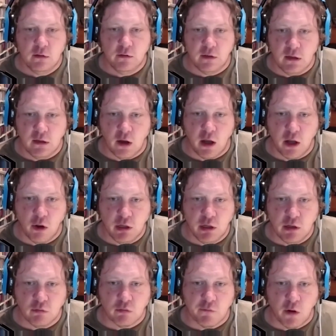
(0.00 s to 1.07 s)
the
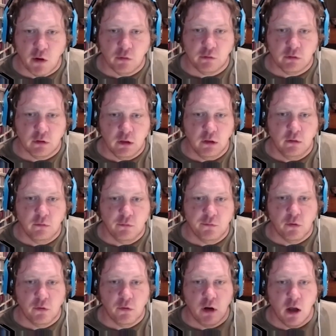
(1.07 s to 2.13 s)
Ionian Revolt in
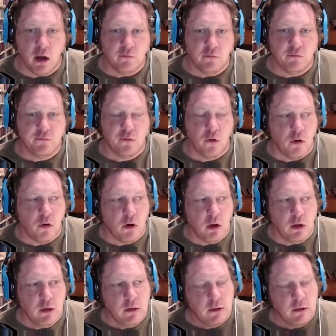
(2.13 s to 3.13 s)
494.